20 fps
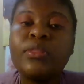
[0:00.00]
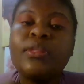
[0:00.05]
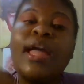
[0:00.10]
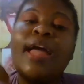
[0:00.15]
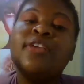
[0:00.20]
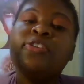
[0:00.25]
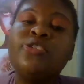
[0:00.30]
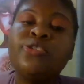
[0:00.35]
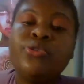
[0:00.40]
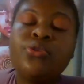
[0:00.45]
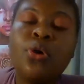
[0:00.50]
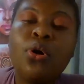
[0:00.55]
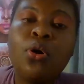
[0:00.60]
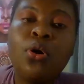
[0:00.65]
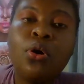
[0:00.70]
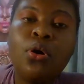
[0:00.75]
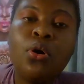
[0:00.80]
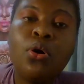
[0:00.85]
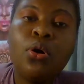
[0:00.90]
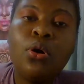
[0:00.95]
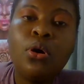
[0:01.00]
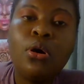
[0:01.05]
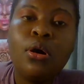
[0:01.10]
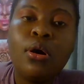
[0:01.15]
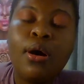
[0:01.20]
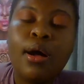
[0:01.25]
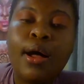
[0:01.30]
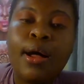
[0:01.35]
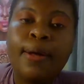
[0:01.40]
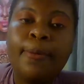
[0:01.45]
i saw
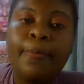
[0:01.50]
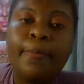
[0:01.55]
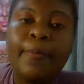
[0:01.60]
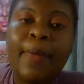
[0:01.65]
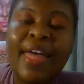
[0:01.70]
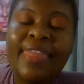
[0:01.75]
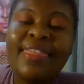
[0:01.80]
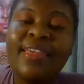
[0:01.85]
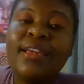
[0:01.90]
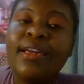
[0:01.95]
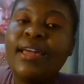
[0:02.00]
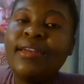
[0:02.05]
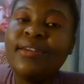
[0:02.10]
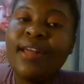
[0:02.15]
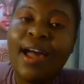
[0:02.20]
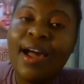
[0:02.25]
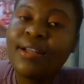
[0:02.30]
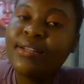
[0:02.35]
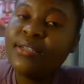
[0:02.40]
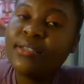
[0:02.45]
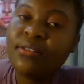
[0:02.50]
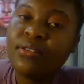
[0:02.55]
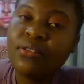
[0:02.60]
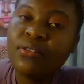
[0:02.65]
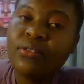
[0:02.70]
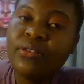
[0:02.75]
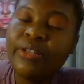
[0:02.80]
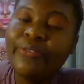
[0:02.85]
um, I think an article,